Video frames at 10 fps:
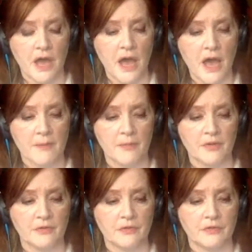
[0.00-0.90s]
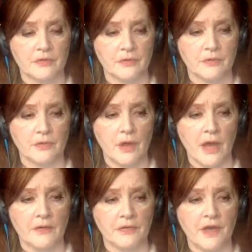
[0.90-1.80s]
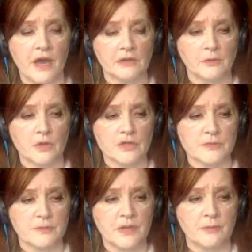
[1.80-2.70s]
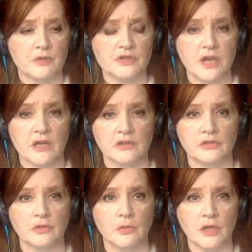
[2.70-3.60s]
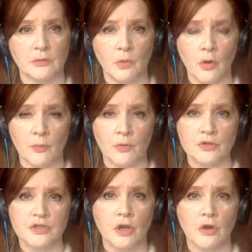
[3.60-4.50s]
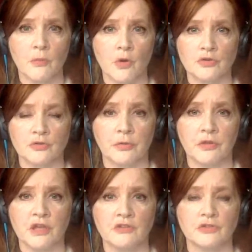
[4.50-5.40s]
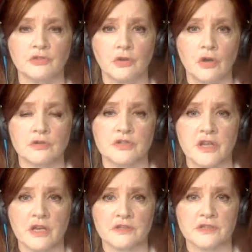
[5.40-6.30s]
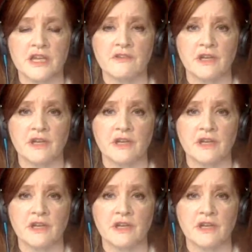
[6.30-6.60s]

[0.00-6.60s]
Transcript: thing happened, and that was people started to read more books, go more to theater, to concerts,